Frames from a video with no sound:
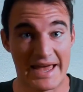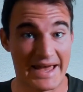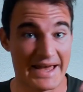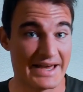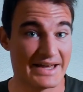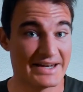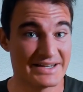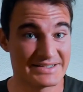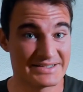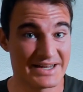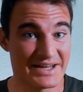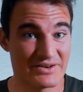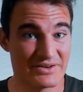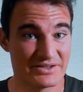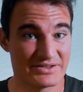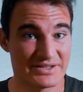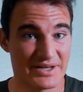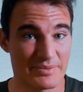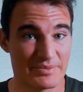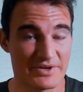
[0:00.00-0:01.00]
and it's not
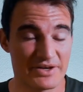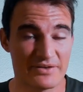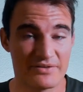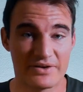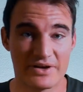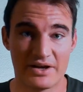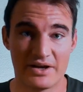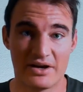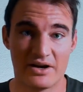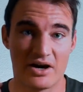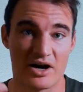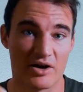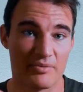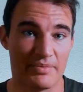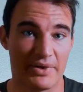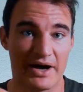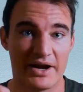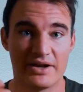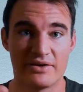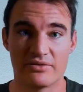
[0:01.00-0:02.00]
receptive. Our
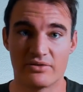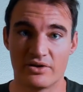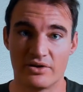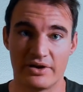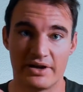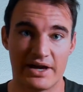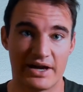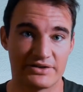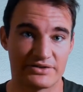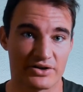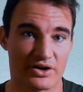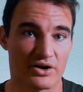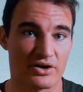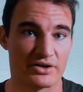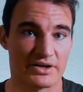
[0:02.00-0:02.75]
body really has a hard